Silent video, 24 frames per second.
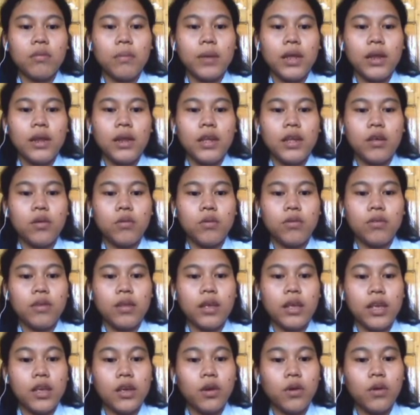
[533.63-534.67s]
mainly used
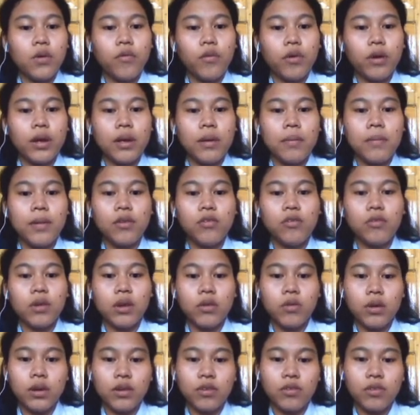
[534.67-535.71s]
here for image
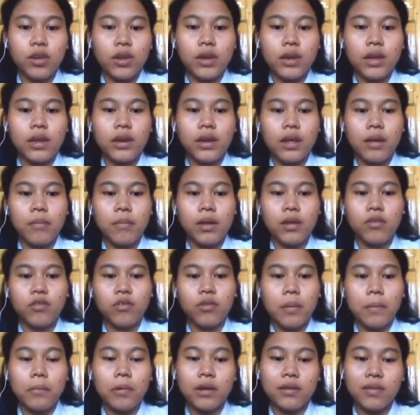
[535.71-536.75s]
recognition and
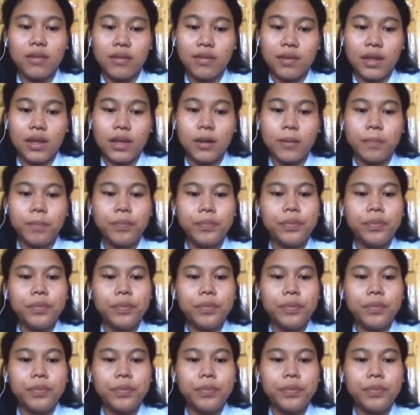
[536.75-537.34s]
image processing.